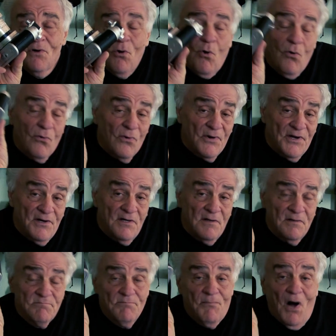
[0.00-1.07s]
or in
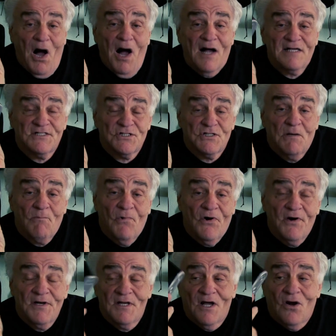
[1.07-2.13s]
a box somewhere
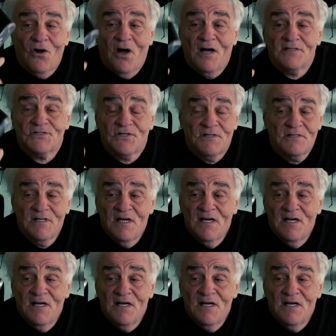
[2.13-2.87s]
in the closet.